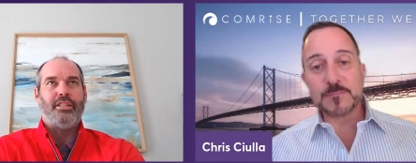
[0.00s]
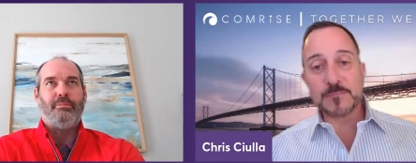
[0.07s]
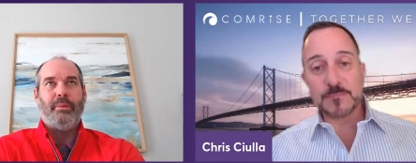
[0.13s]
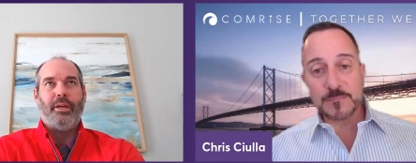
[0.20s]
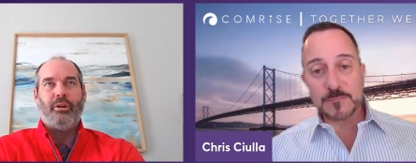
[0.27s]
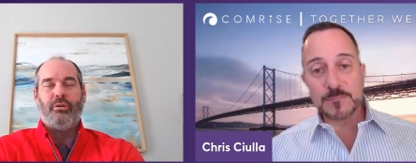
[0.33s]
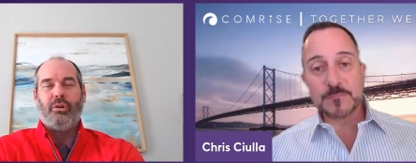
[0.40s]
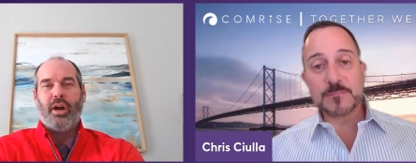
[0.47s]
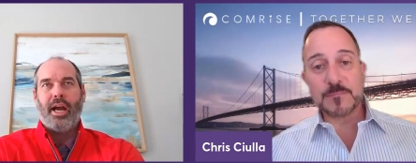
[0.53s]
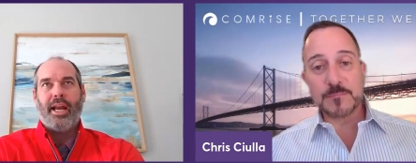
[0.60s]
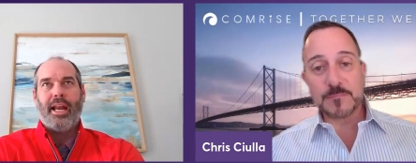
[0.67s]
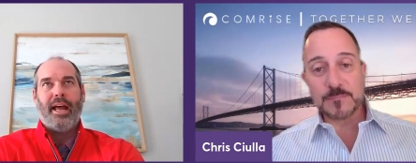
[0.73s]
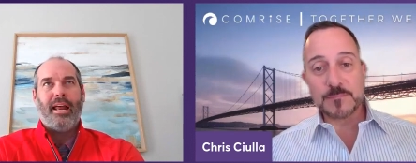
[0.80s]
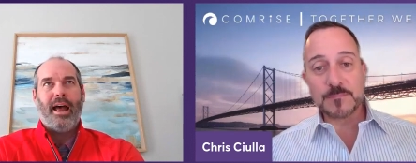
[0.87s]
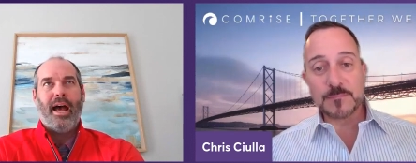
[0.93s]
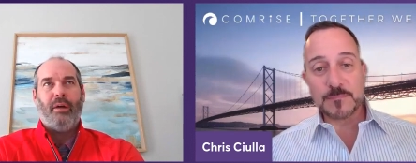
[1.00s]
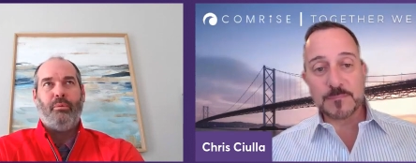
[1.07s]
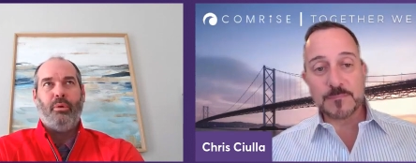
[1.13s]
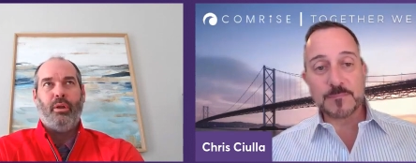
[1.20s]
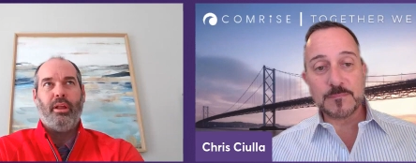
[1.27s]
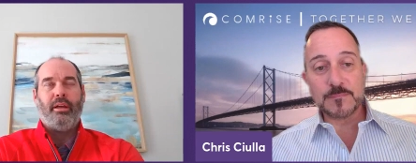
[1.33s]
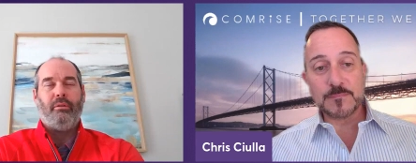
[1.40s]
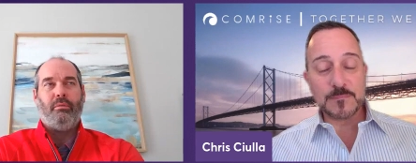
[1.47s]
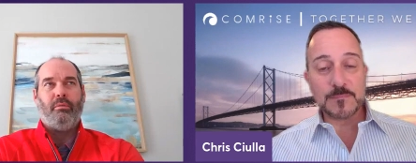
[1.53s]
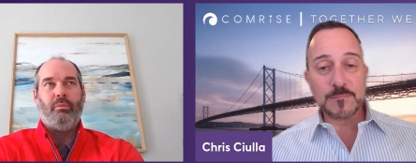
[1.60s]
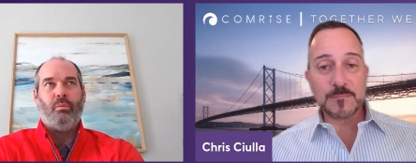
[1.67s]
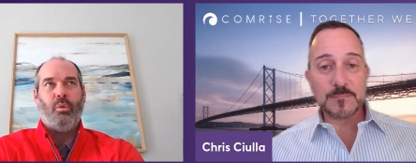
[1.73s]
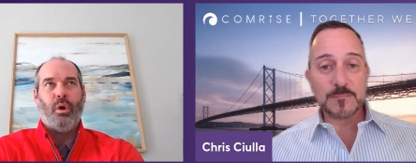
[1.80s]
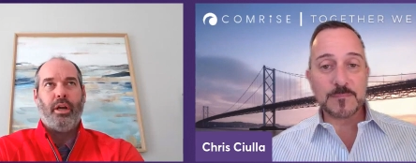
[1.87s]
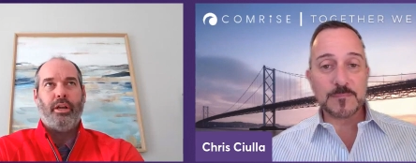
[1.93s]
Speaker 1: has been great. I, I really
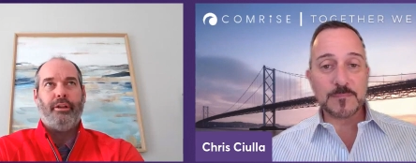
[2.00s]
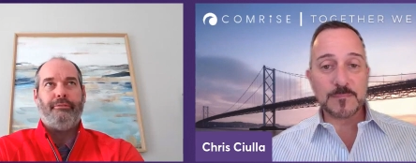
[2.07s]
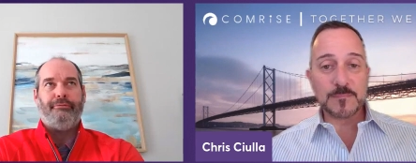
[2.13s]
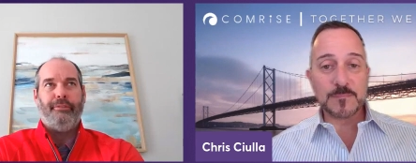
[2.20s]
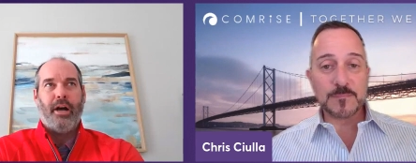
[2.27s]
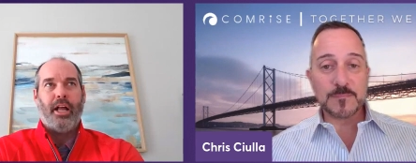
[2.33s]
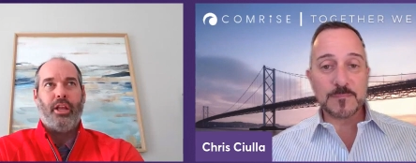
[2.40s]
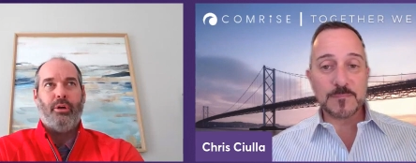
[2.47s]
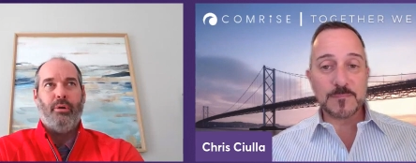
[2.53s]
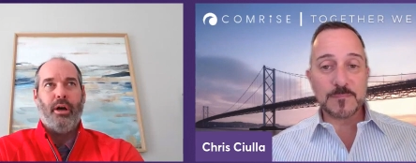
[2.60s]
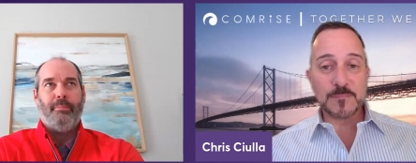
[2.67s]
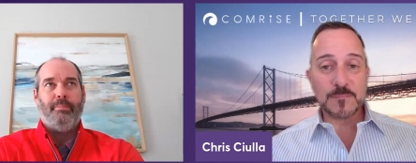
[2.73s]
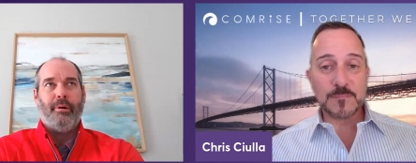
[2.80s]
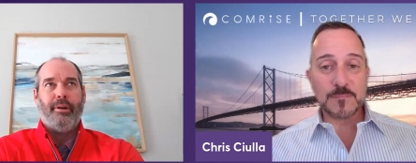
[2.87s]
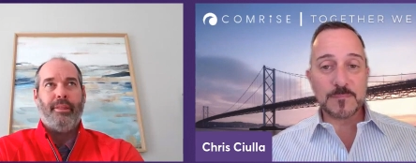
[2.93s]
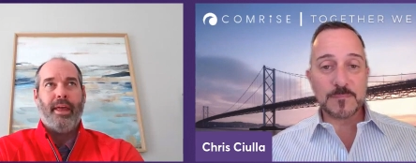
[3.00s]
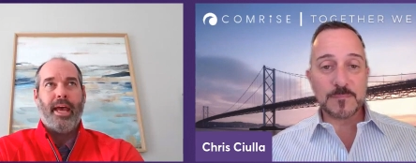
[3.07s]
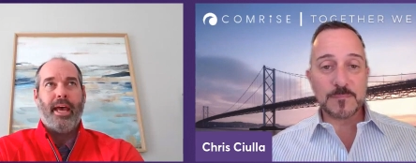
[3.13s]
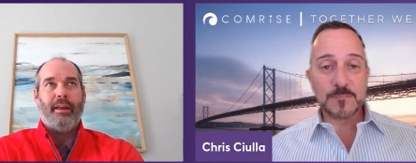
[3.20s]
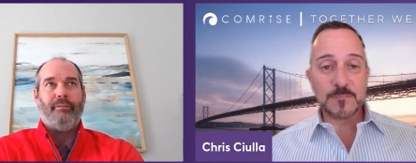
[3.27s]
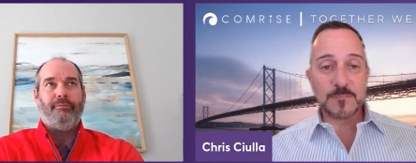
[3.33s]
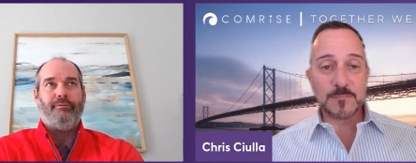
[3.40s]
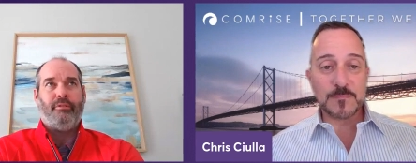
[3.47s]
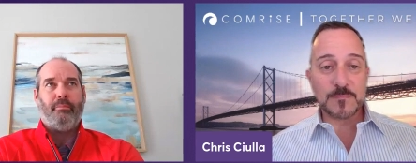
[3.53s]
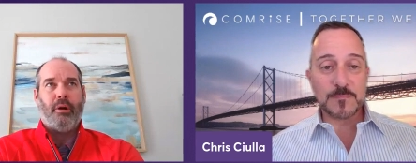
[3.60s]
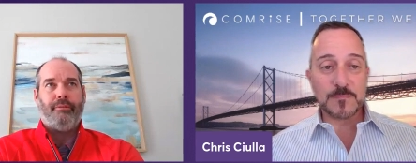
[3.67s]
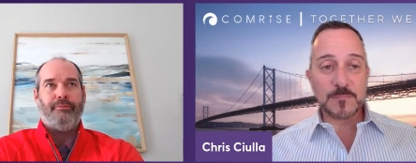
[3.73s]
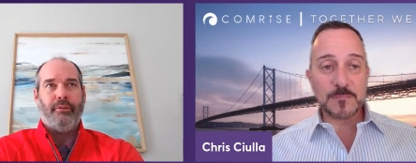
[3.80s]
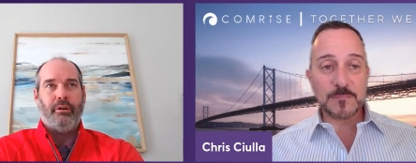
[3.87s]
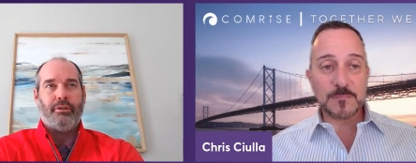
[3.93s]
wanted to follow up on that from our
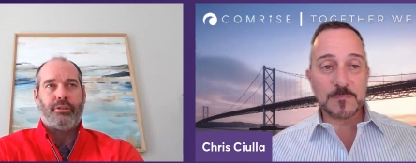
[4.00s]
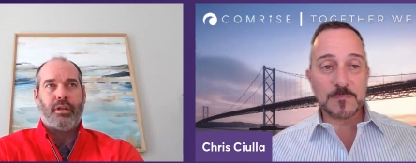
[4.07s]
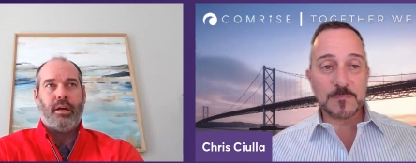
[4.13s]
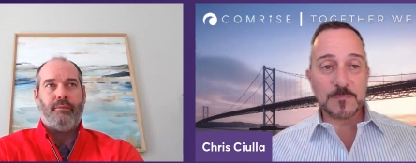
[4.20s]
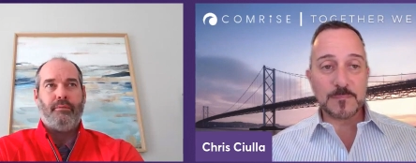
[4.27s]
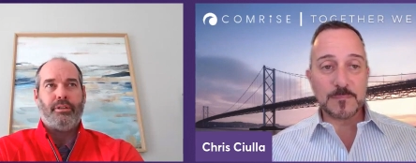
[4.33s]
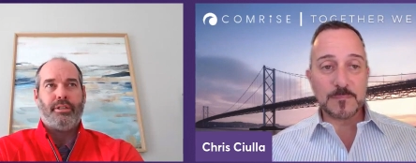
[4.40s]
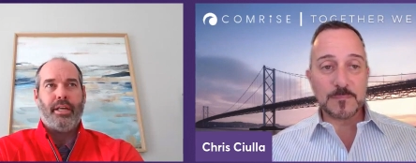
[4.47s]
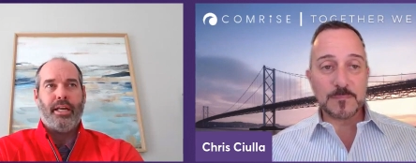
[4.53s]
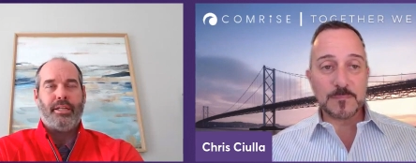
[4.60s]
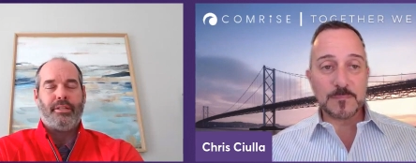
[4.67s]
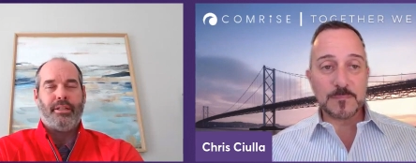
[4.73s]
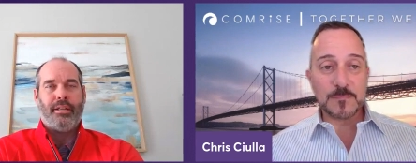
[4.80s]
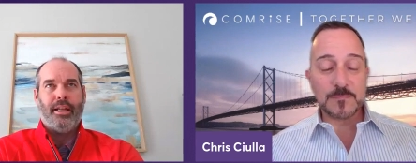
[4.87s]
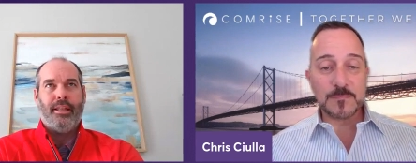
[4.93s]
first conversation.